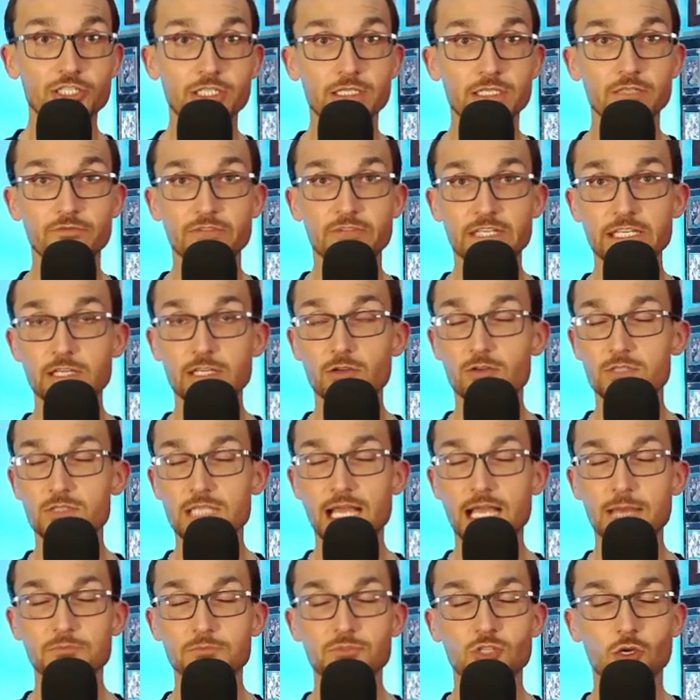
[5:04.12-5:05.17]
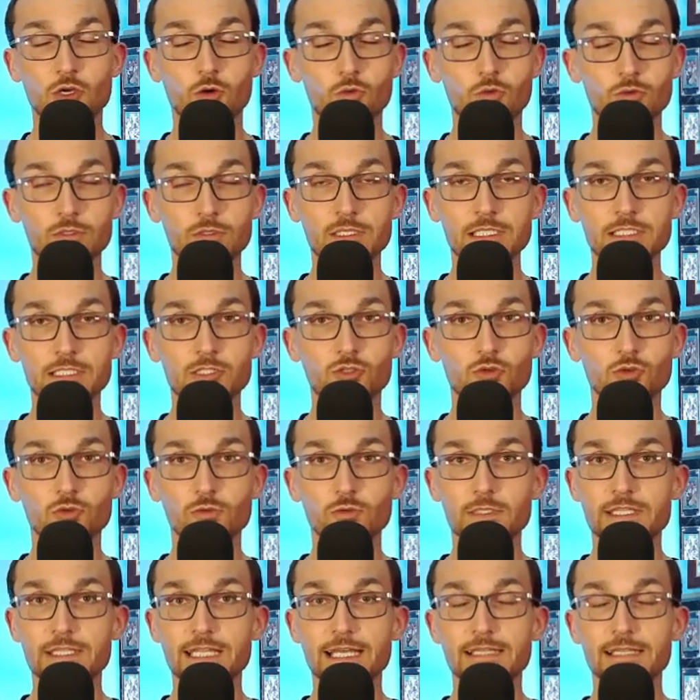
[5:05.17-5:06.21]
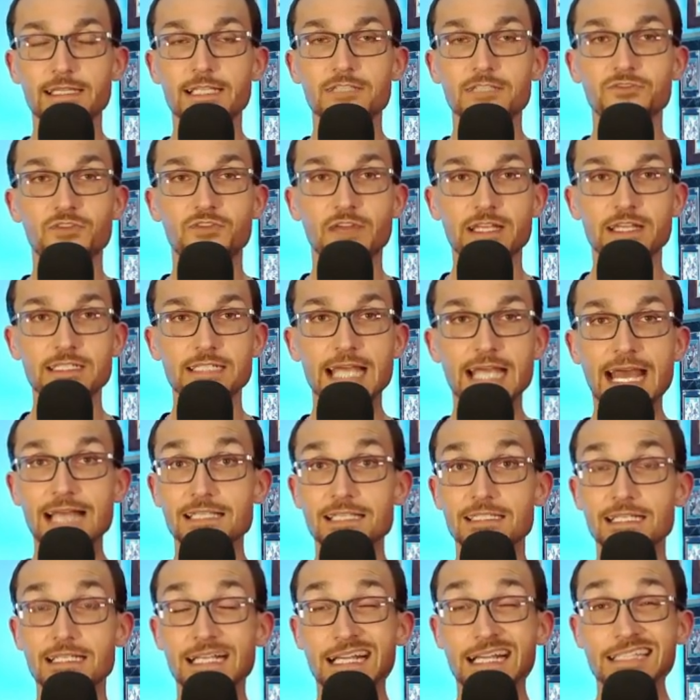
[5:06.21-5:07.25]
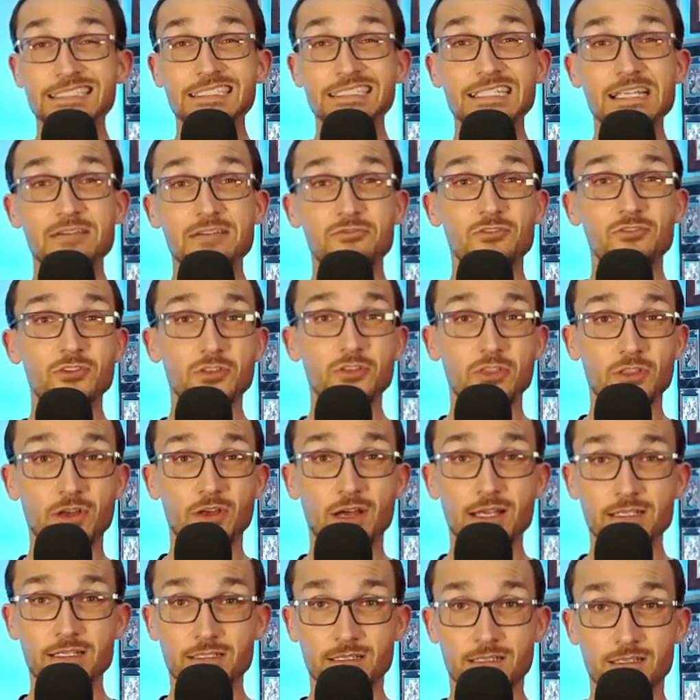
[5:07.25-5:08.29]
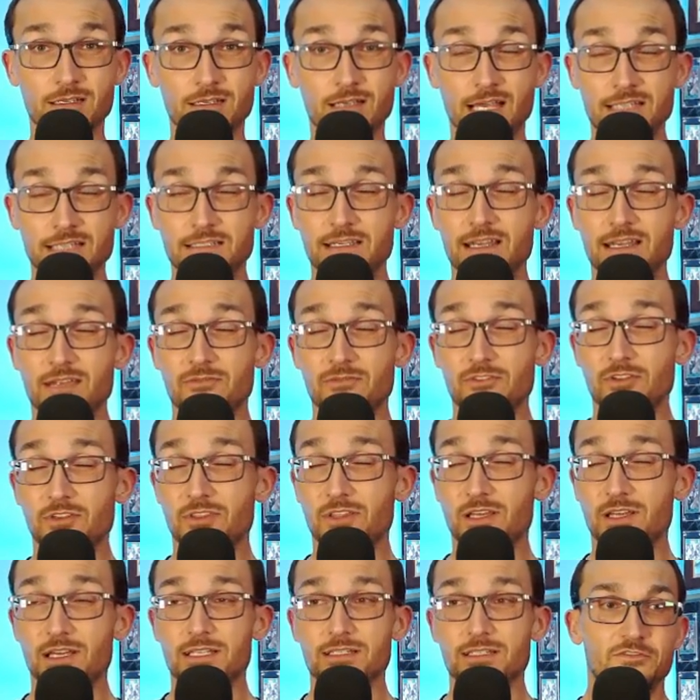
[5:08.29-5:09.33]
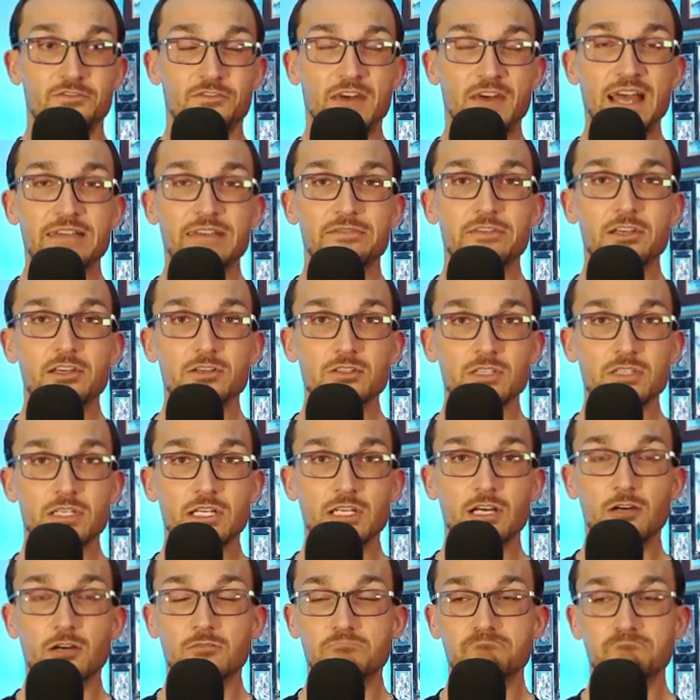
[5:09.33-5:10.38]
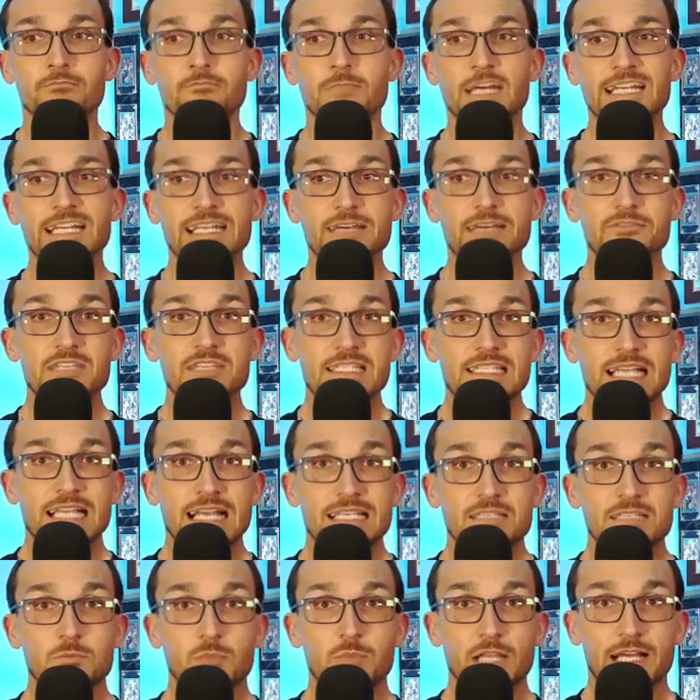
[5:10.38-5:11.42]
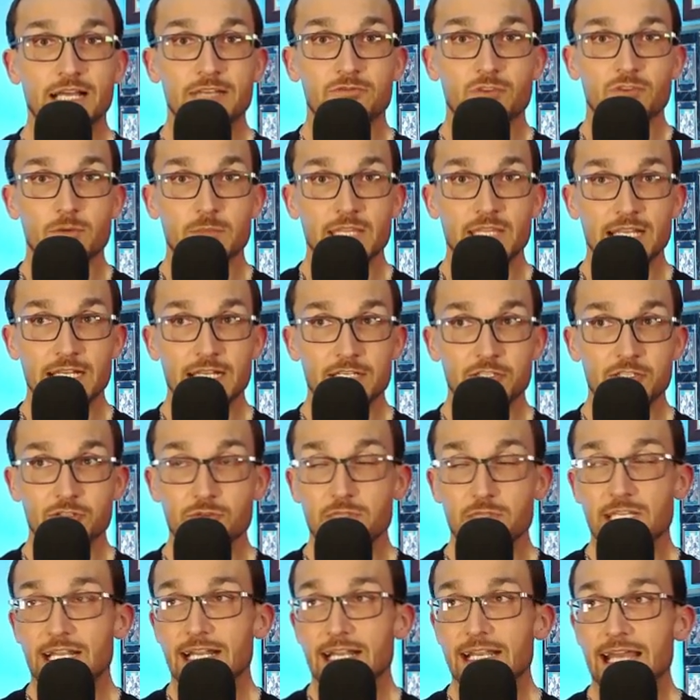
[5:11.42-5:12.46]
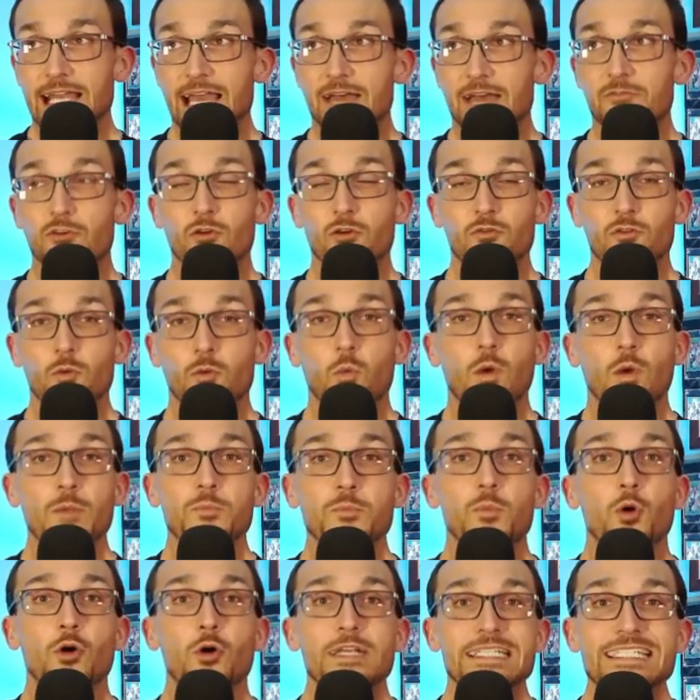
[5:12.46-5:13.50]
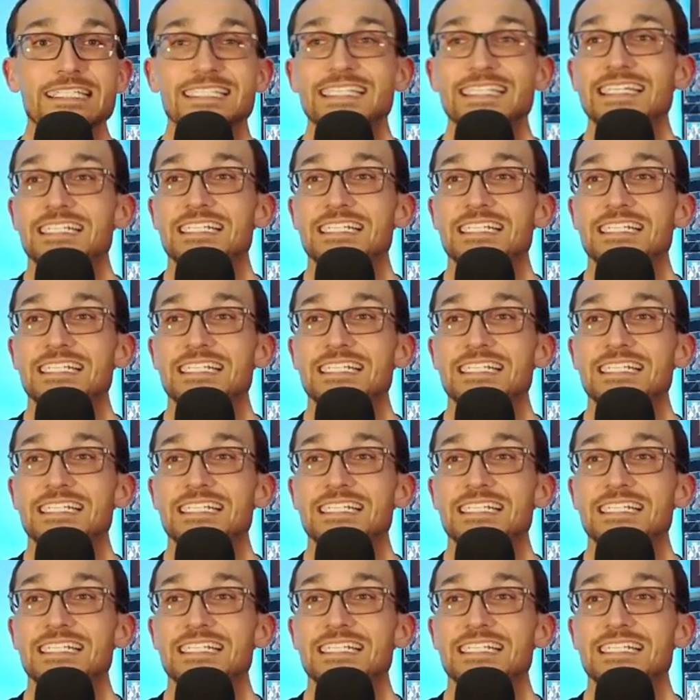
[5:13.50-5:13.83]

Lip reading: the videos, I'm totally cool with that. That's fantastic. I never thought 5 years ago I'd have the size of platform that I do, that I'd have over 1.6